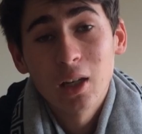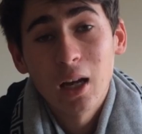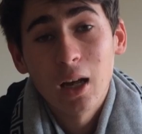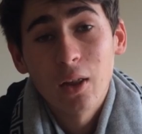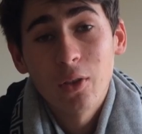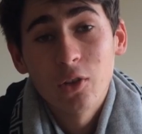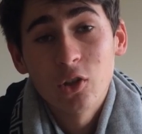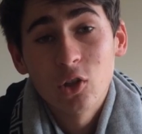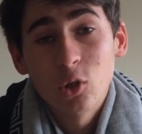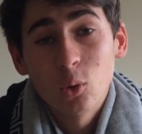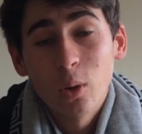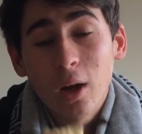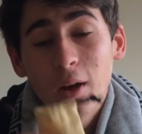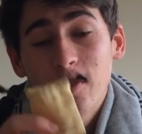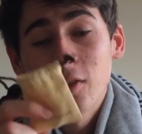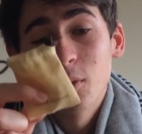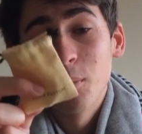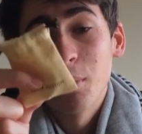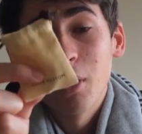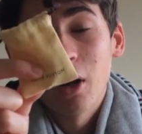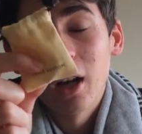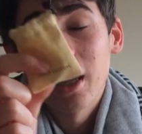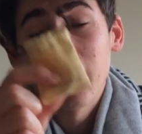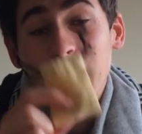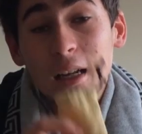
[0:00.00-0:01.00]
to others you have to
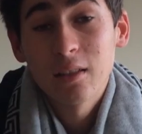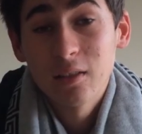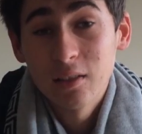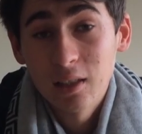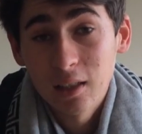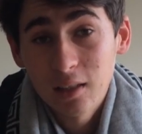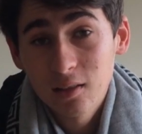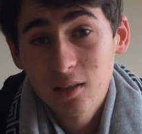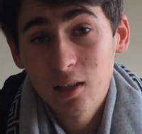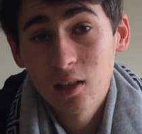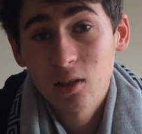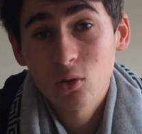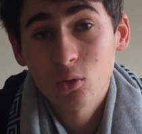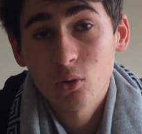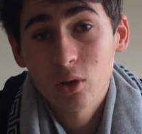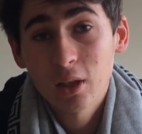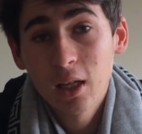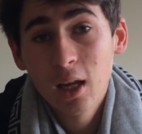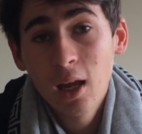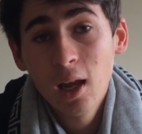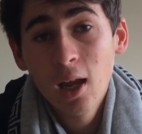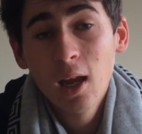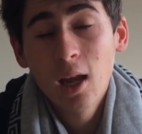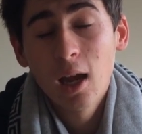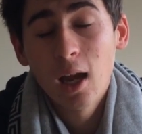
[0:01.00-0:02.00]
buy as an accessory,
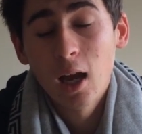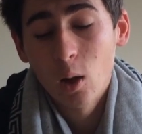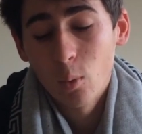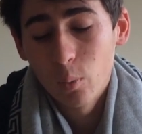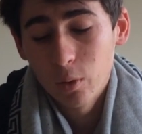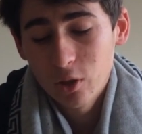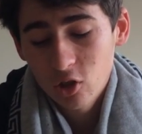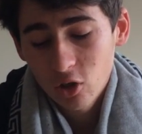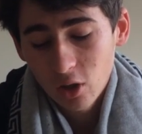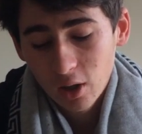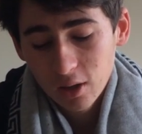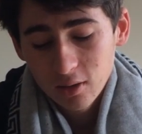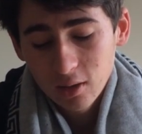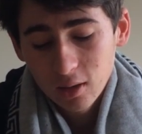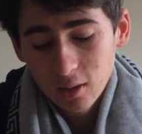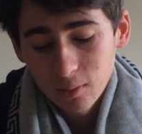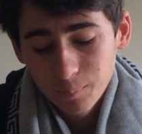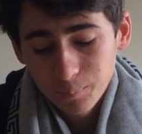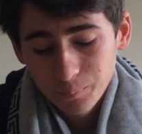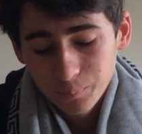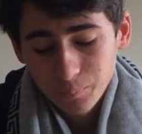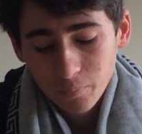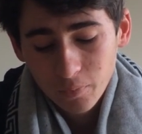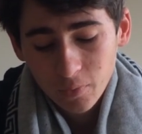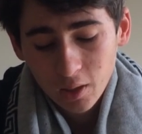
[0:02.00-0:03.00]
which I did,
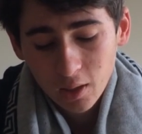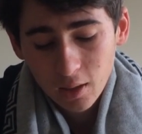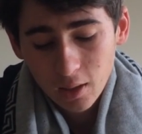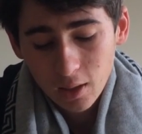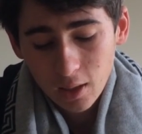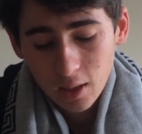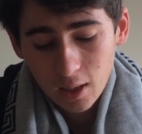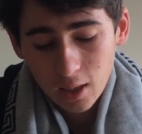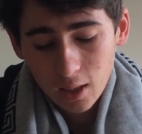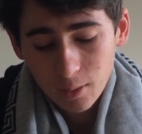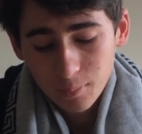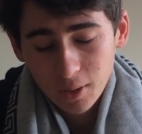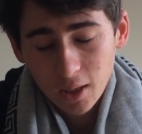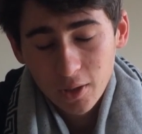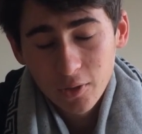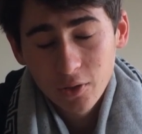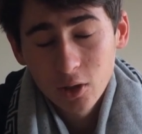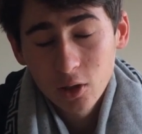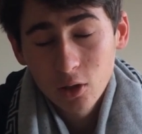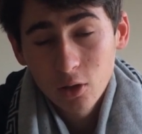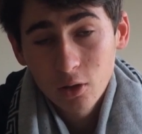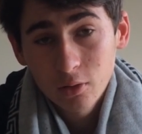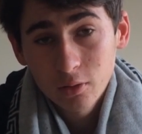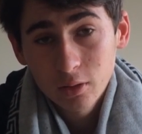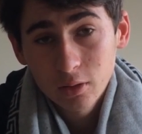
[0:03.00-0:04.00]
and they're
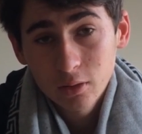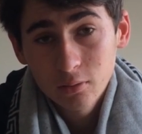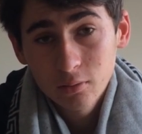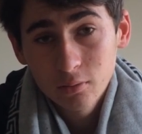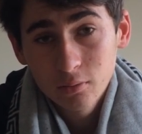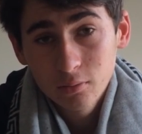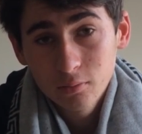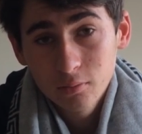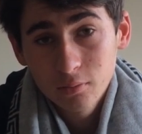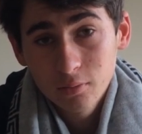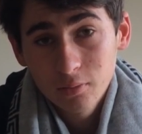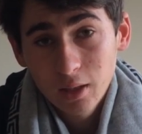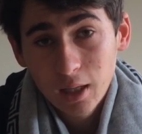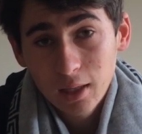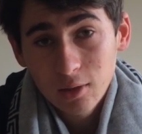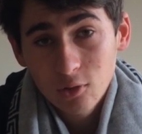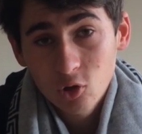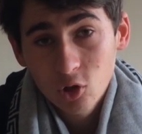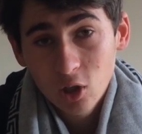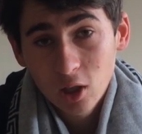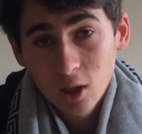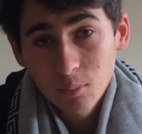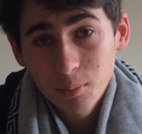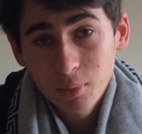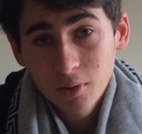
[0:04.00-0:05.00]
not that
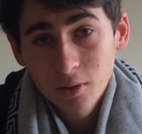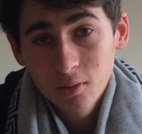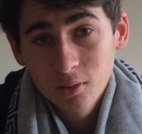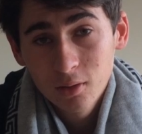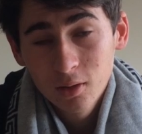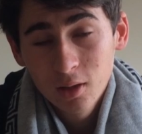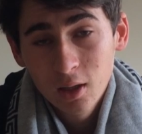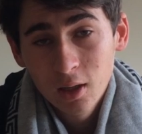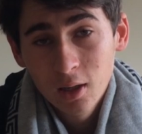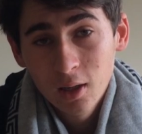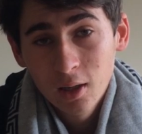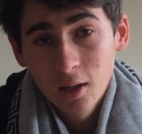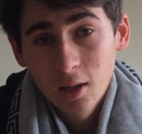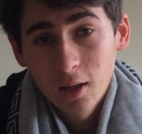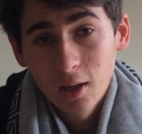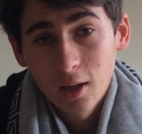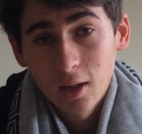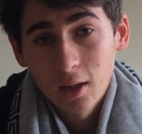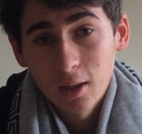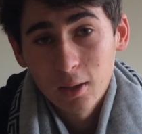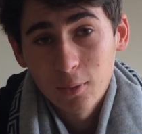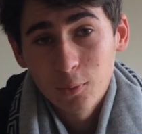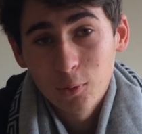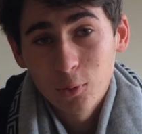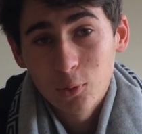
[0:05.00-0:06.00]
cheap
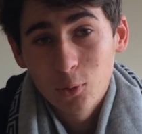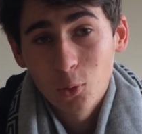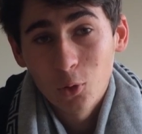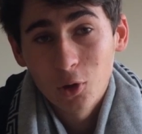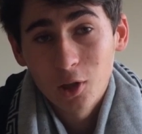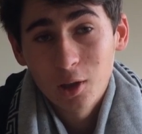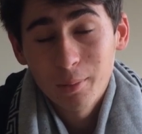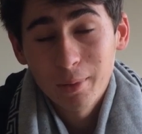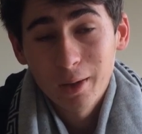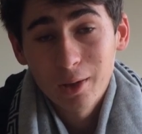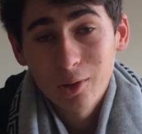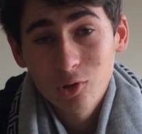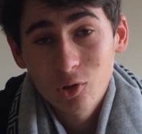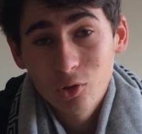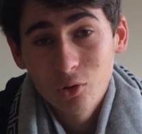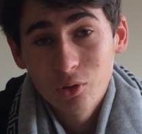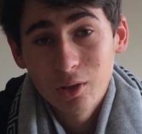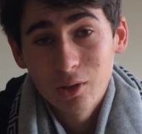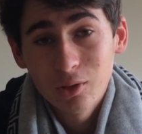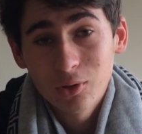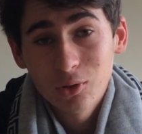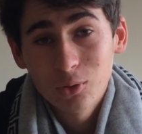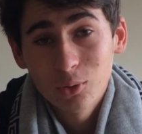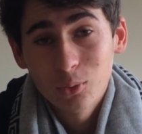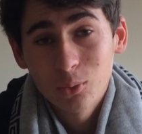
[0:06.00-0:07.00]
if you're talking about
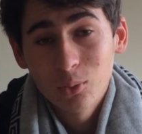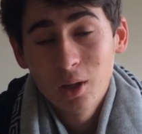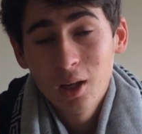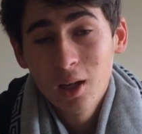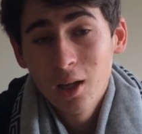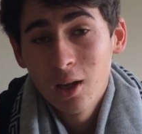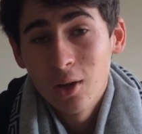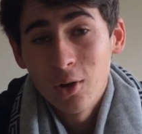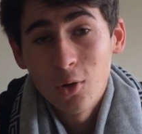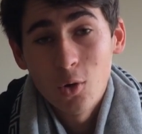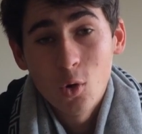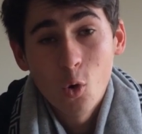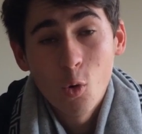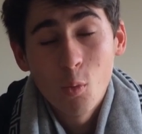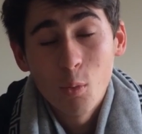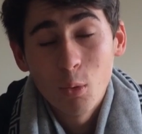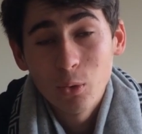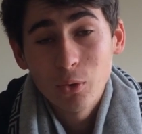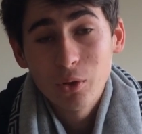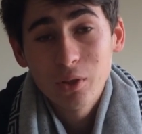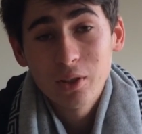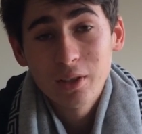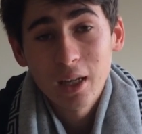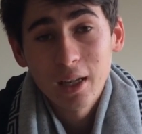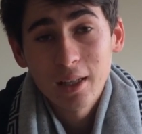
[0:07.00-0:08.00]
traditional normal
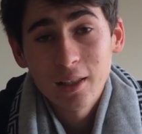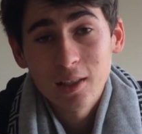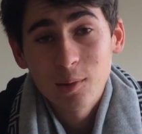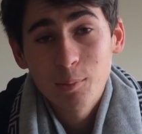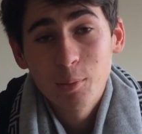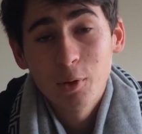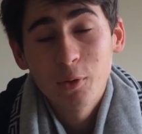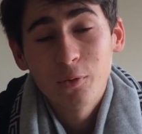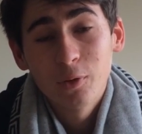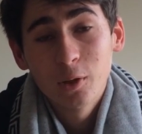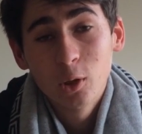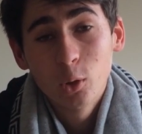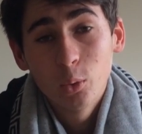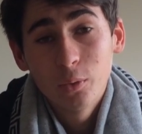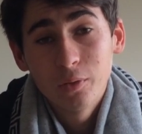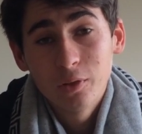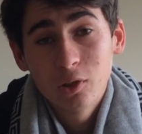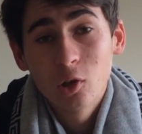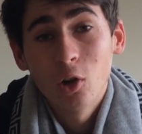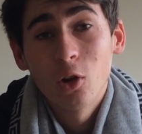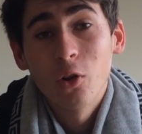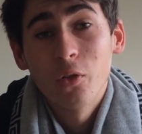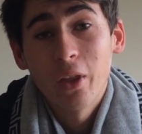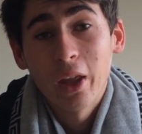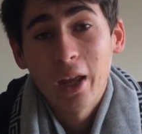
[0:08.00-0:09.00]
sense, but for Louis
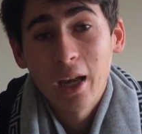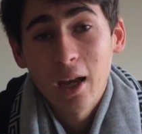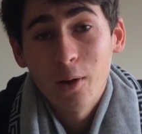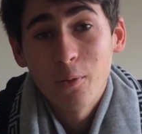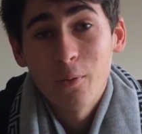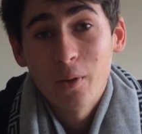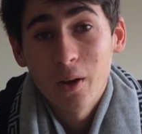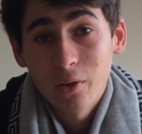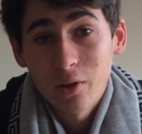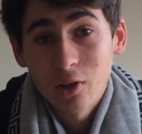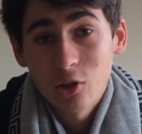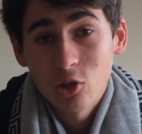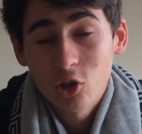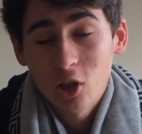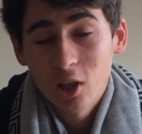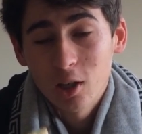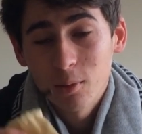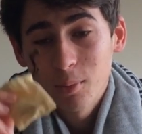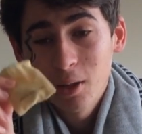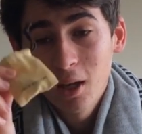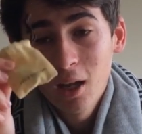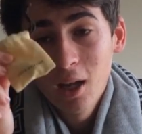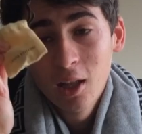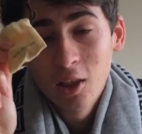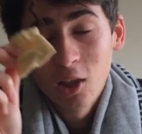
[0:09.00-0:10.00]
Vuitton they are very
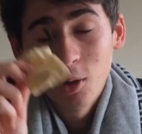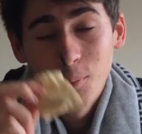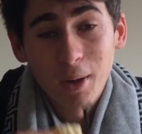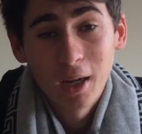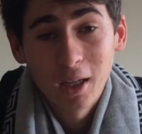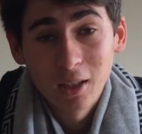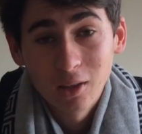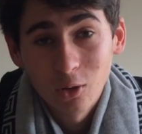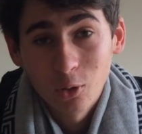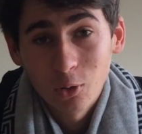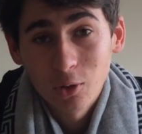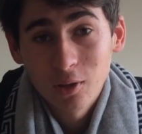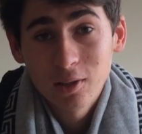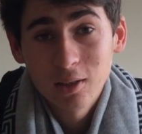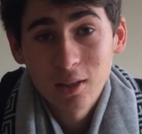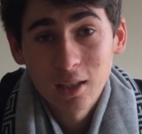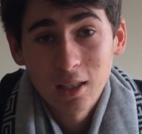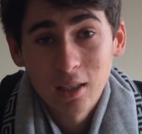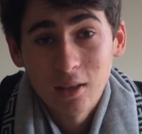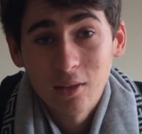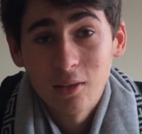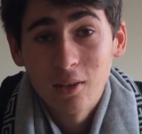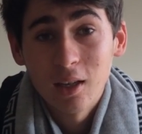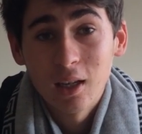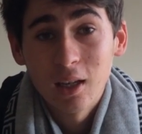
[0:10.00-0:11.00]
cheap, the padlocks
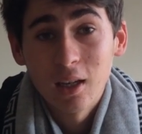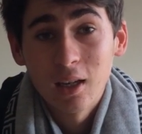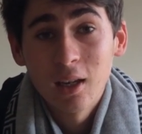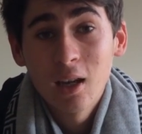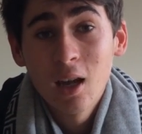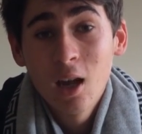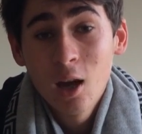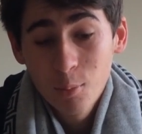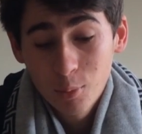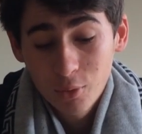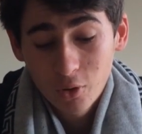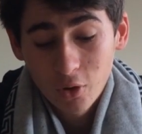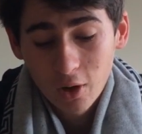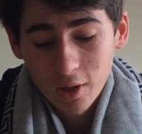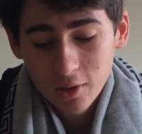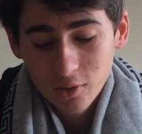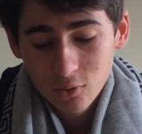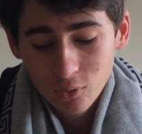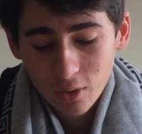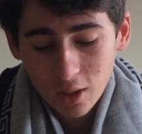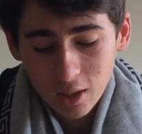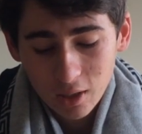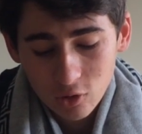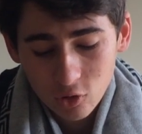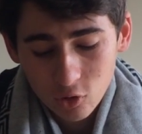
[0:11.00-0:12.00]
in their price
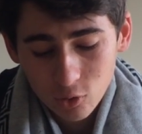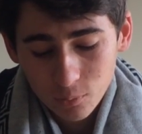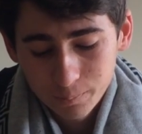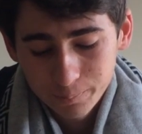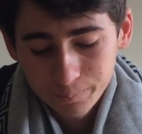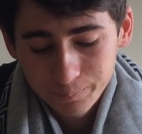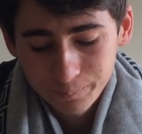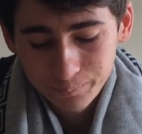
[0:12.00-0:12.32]
range.